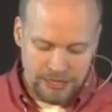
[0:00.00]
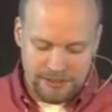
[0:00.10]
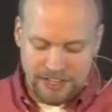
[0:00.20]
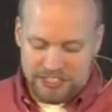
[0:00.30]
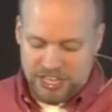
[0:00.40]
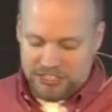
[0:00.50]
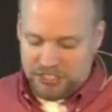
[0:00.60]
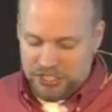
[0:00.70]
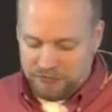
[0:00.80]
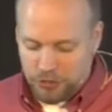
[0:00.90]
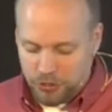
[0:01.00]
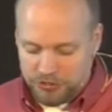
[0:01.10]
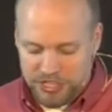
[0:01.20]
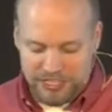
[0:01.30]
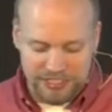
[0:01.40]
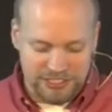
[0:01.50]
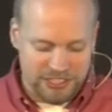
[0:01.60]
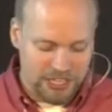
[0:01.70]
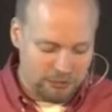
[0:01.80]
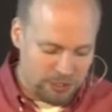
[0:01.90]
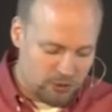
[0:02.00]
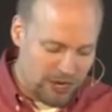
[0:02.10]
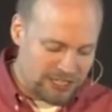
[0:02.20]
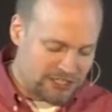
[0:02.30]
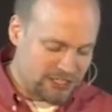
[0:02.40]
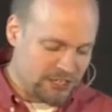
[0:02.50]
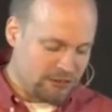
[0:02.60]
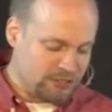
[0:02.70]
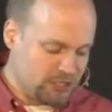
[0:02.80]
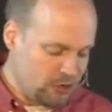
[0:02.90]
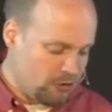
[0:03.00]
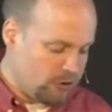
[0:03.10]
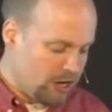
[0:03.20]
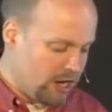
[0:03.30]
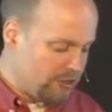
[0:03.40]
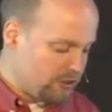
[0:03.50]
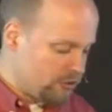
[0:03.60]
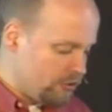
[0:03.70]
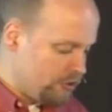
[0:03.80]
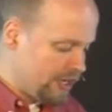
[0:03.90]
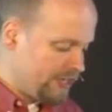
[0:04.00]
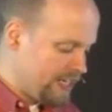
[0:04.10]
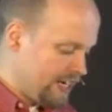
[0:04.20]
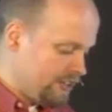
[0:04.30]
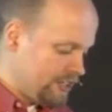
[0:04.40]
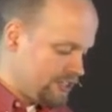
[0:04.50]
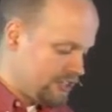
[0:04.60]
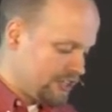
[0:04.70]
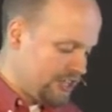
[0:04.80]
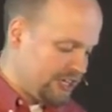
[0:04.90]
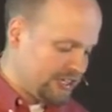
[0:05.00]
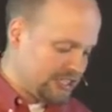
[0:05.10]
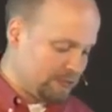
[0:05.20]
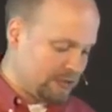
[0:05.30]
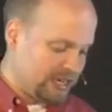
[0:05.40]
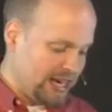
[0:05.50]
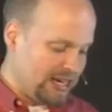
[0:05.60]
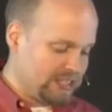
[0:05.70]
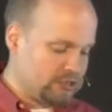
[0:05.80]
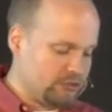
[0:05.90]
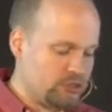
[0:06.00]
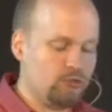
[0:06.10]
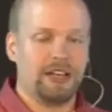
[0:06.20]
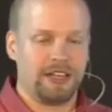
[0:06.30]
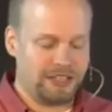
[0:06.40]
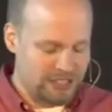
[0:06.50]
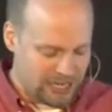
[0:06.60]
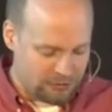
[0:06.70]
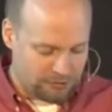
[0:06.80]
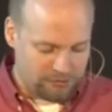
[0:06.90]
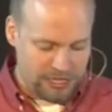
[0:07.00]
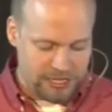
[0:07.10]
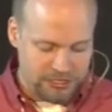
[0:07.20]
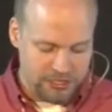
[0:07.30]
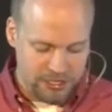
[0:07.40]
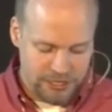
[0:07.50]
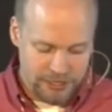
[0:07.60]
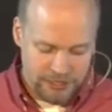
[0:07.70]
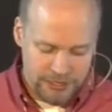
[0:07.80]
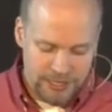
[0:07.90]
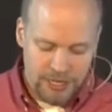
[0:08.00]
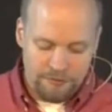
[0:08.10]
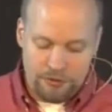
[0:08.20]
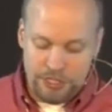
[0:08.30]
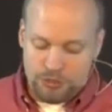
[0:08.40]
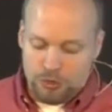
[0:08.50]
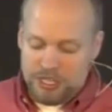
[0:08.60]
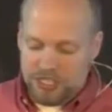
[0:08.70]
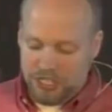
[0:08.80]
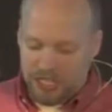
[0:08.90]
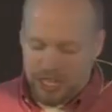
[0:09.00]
And they say it's a difficult thing that the king requests, and there is no other who can tell it to the king except the gods, whose dwelling is not with flesh. For this reason, the